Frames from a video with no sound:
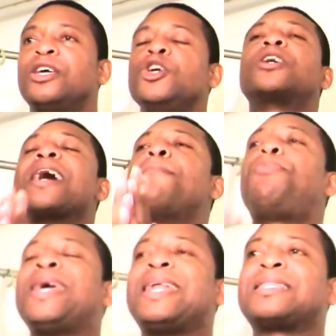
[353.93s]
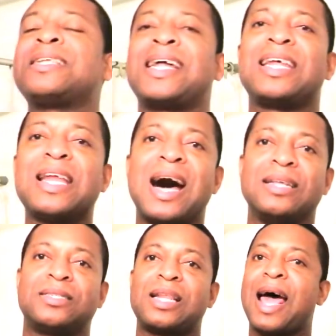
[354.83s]
You can play that in the
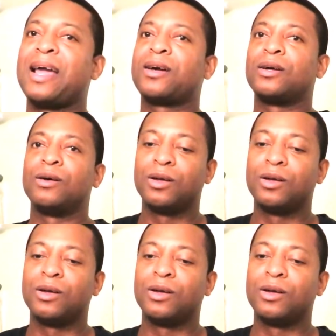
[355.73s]
dance like.